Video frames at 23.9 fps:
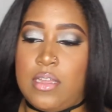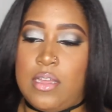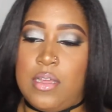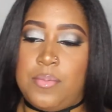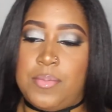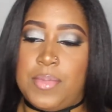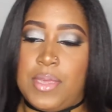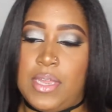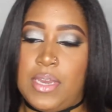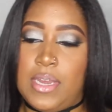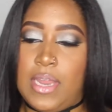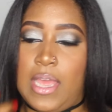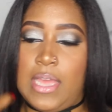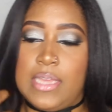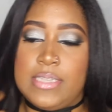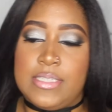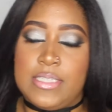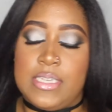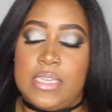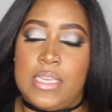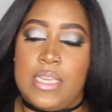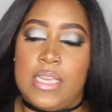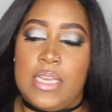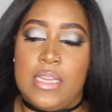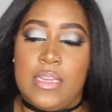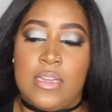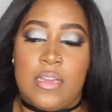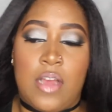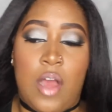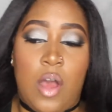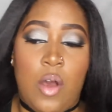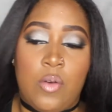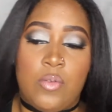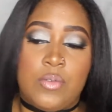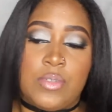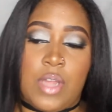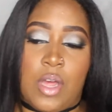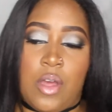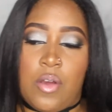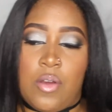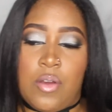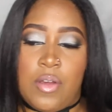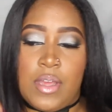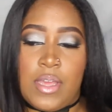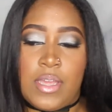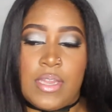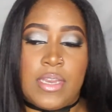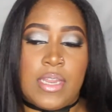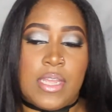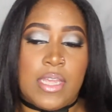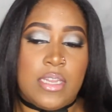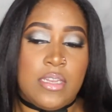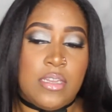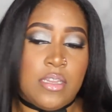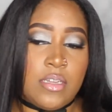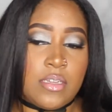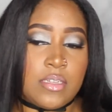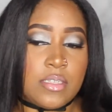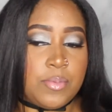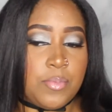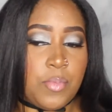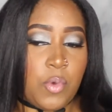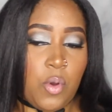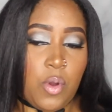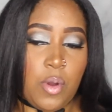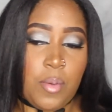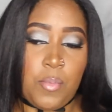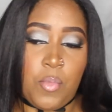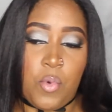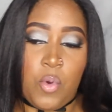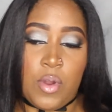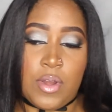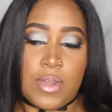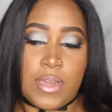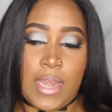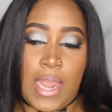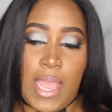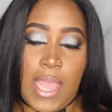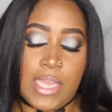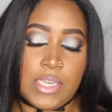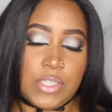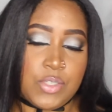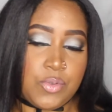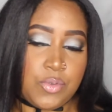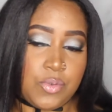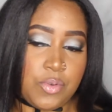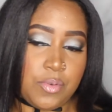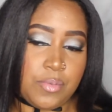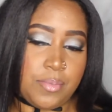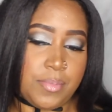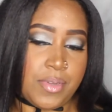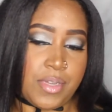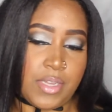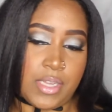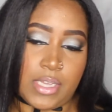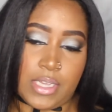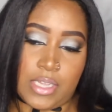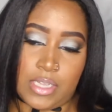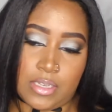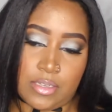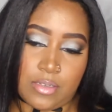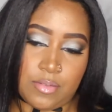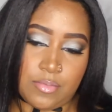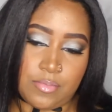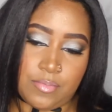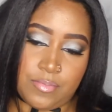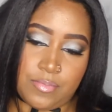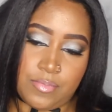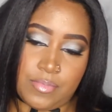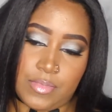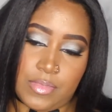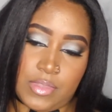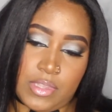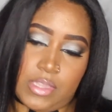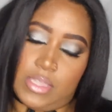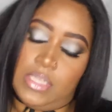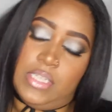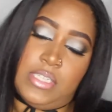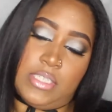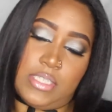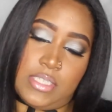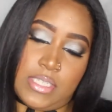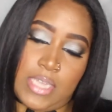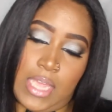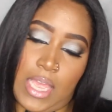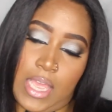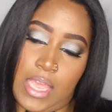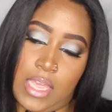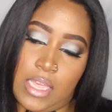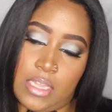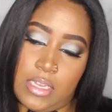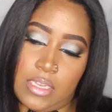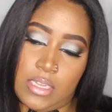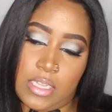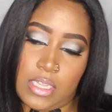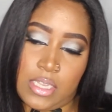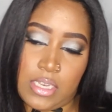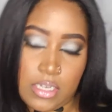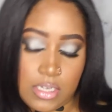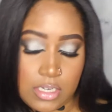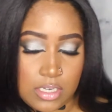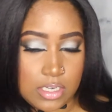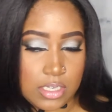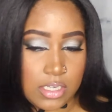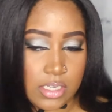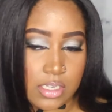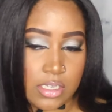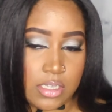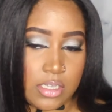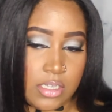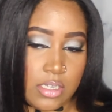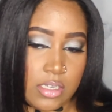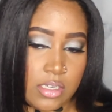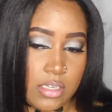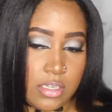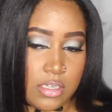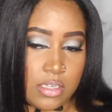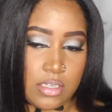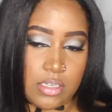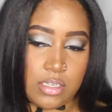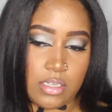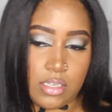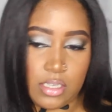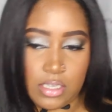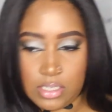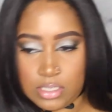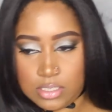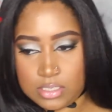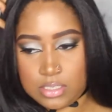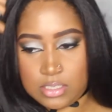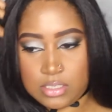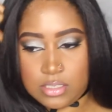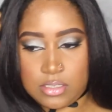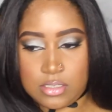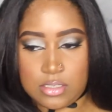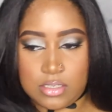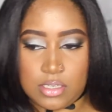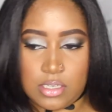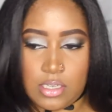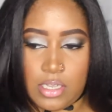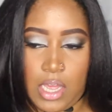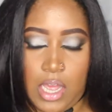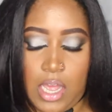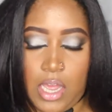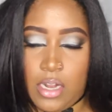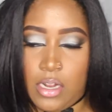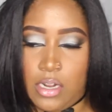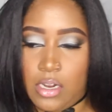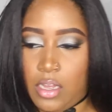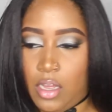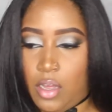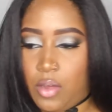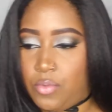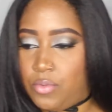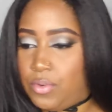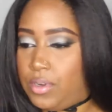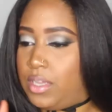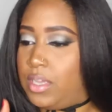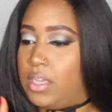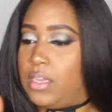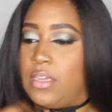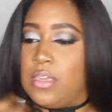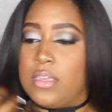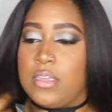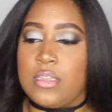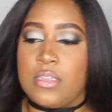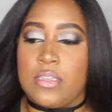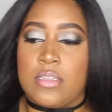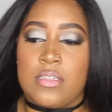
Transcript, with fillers: I mean, as it goes on, it looks more and more natural, but this tangling is kind of OD.